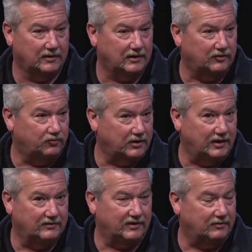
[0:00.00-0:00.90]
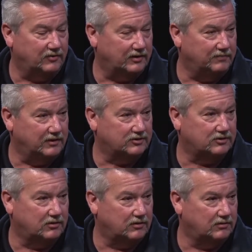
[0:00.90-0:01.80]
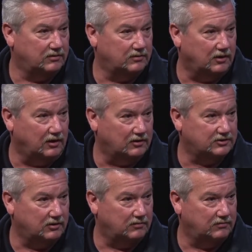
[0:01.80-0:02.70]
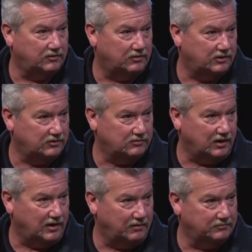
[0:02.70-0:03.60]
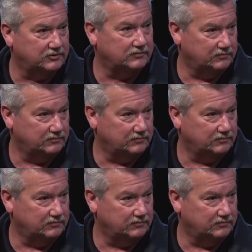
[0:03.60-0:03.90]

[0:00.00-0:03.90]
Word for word: In 2018, we administered naloxone 32 times.